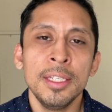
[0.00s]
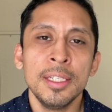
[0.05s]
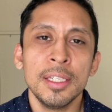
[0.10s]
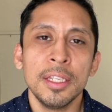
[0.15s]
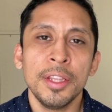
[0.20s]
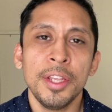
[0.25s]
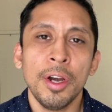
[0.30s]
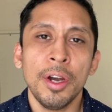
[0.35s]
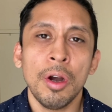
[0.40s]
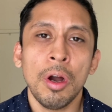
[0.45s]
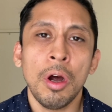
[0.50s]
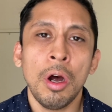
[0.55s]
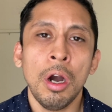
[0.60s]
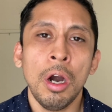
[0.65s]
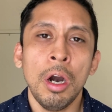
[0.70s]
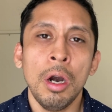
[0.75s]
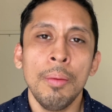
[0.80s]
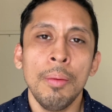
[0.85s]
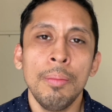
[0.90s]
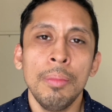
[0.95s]
There are
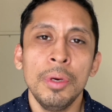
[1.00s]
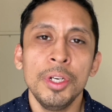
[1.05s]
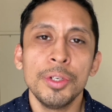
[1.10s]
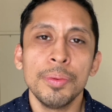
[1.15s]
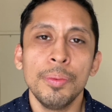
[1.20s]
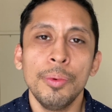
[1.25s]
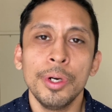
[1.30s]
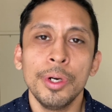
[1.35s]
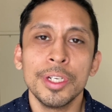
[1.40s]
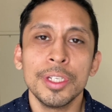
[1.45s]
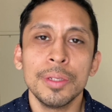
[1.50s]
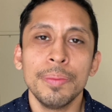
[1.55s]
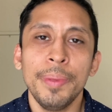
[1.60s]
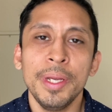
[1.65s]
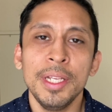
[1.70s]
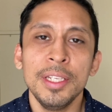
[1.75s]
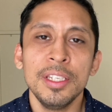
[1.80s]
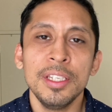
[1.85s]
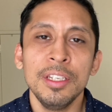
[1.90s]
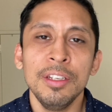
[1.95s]
much more
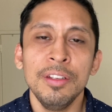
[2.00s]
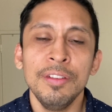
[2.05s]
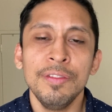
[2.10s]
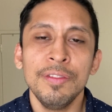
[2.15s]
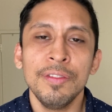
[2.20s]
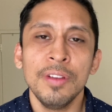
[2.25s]
expensive